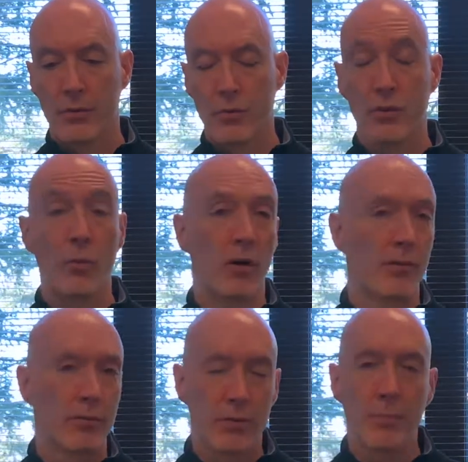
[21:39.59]

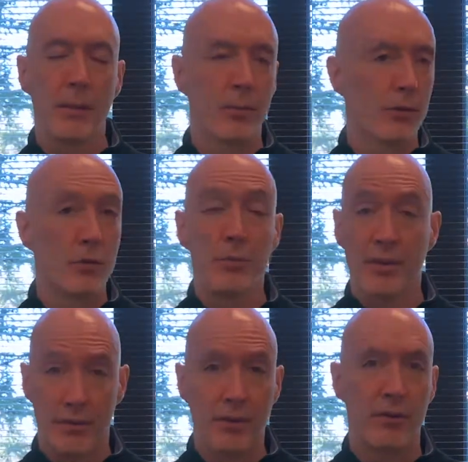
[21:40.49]
some people are too
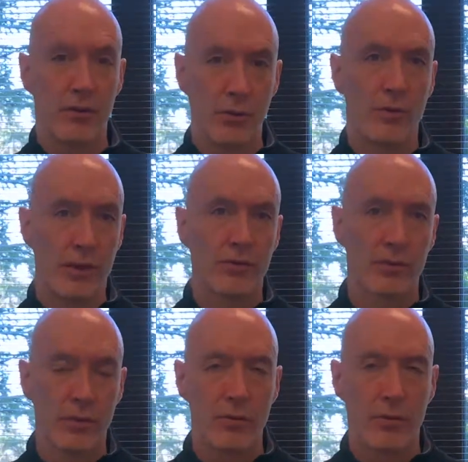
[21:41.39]
busy to do this,
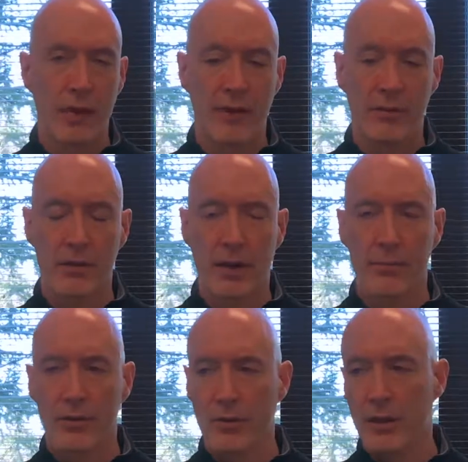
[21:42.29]
to have the time to
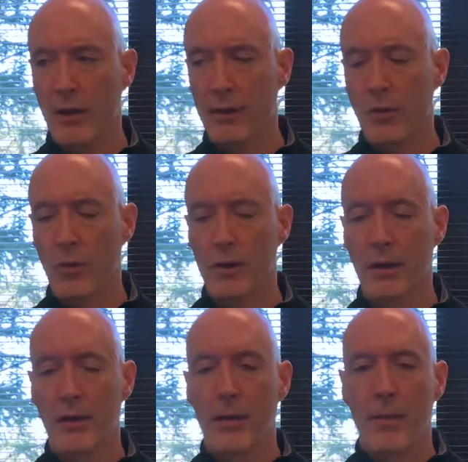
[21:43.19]
do the audio work,
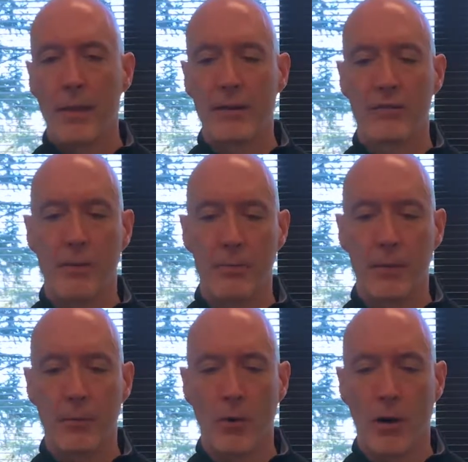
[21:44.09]
and some
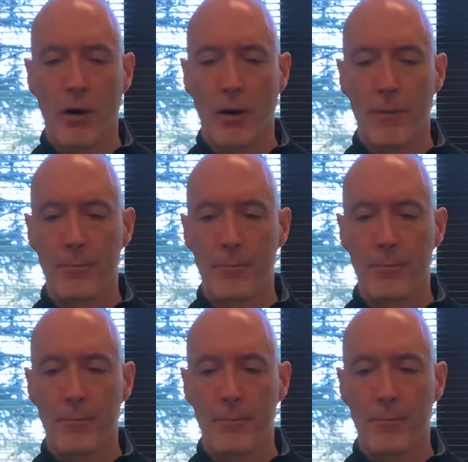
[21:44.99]
people are,